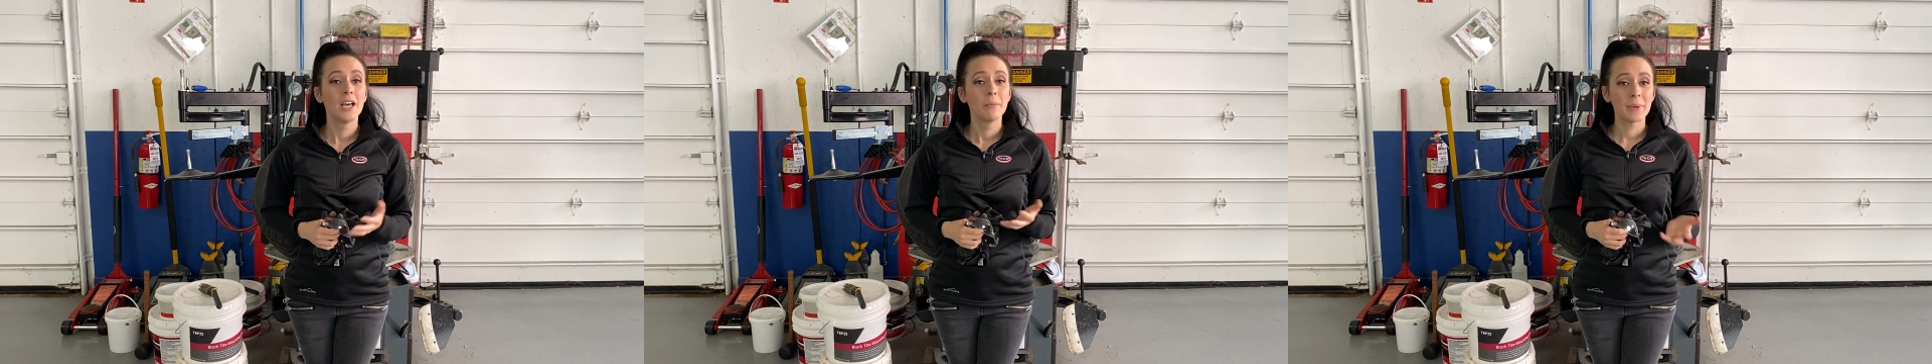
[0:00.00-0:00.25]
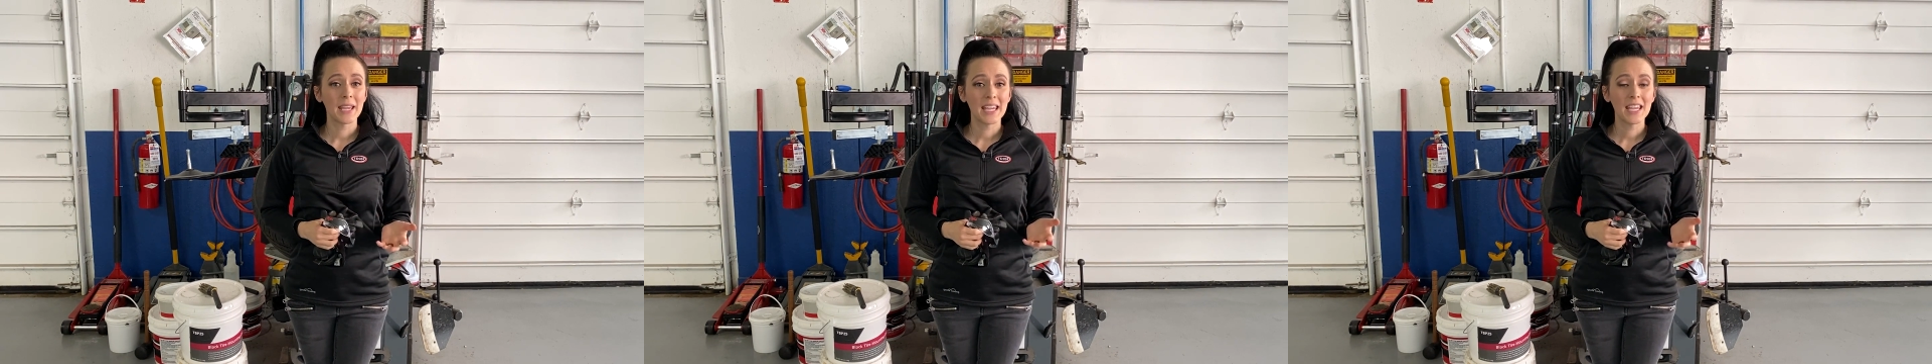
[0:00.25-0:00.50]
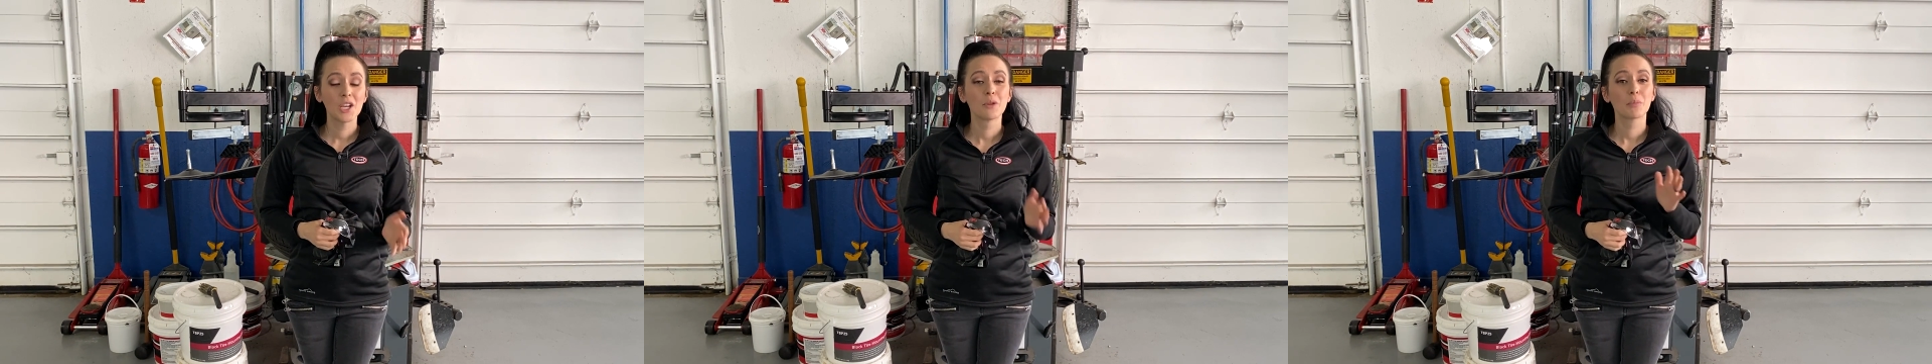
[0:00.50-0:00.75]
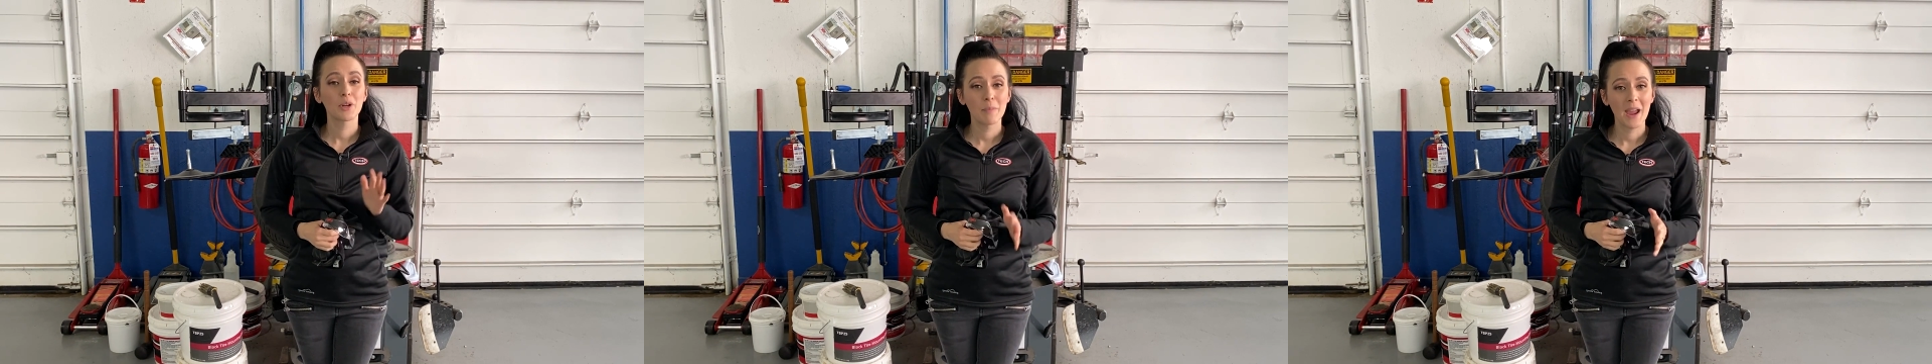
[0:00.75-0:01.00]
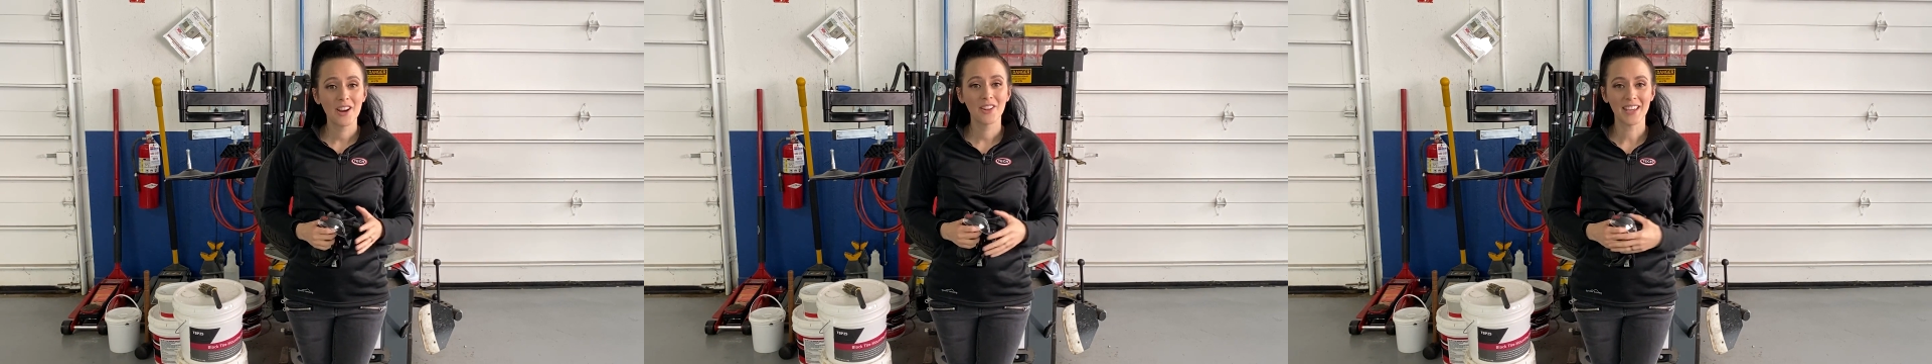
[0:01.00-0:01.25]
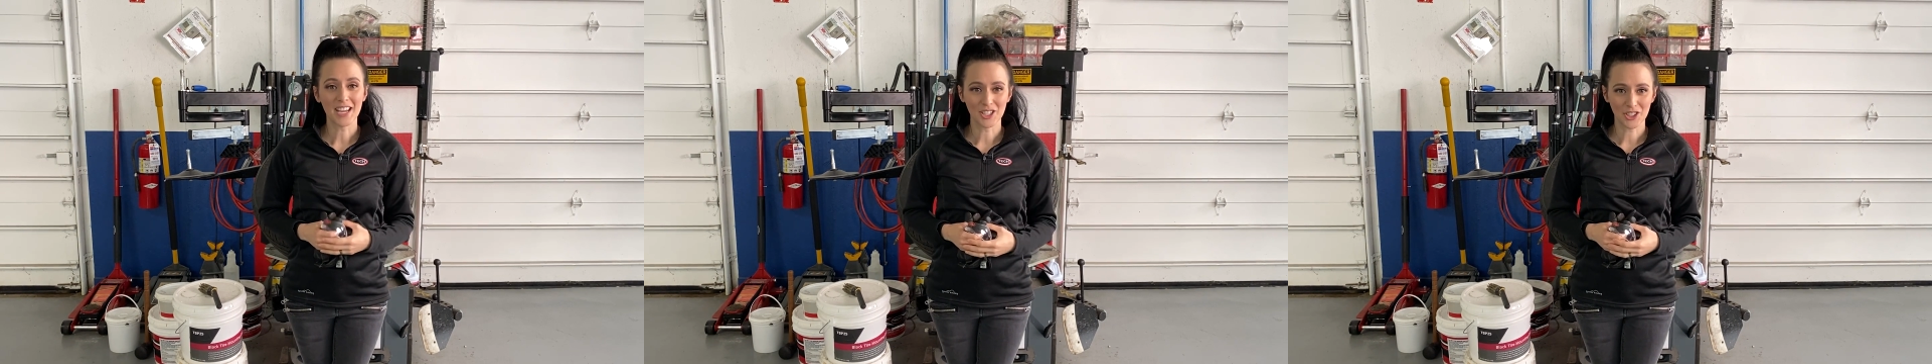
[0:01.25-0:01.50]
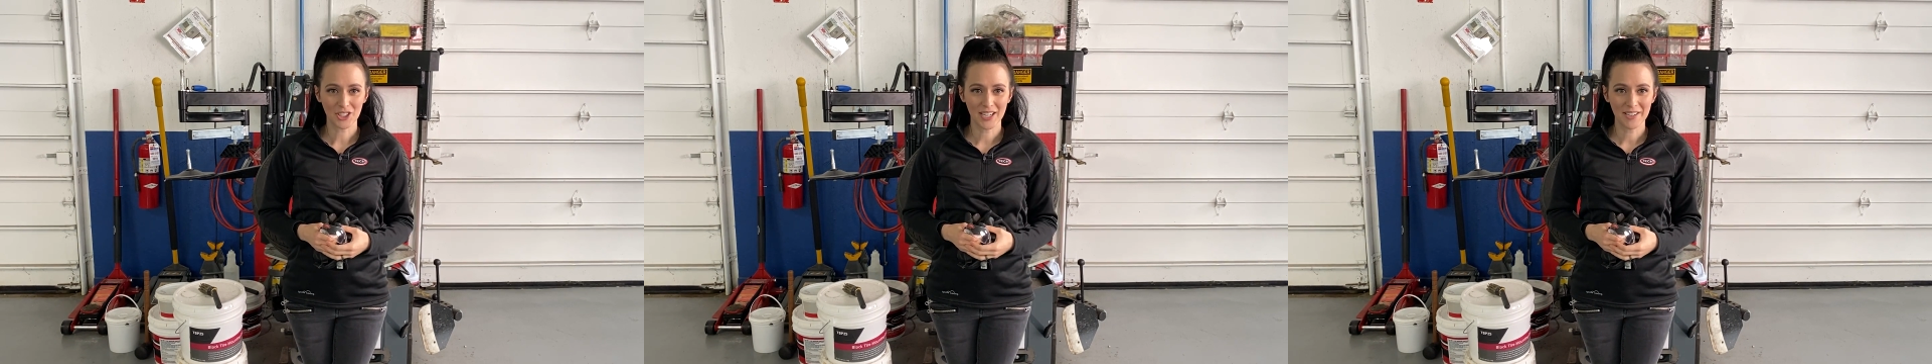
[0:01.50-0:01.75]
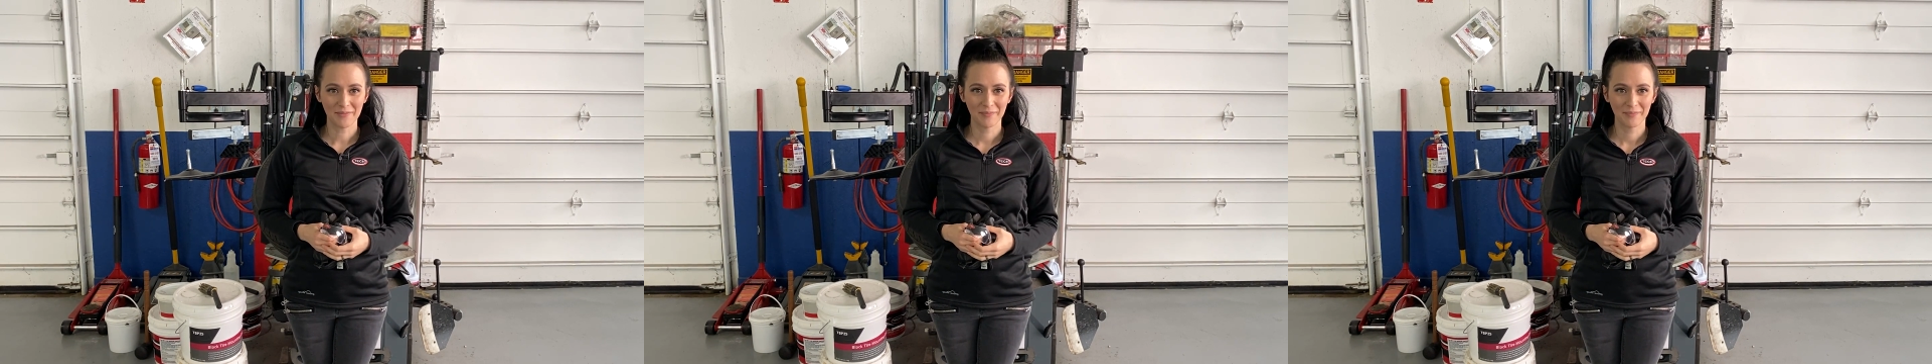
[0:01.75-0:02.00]
P, prepare the
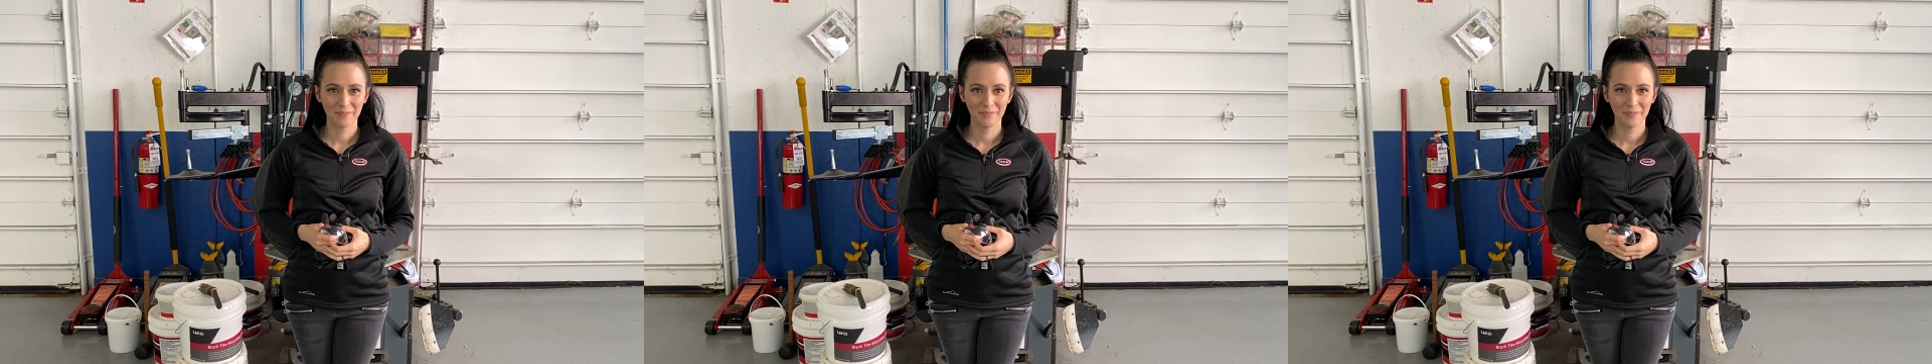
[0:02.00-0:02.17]
injury.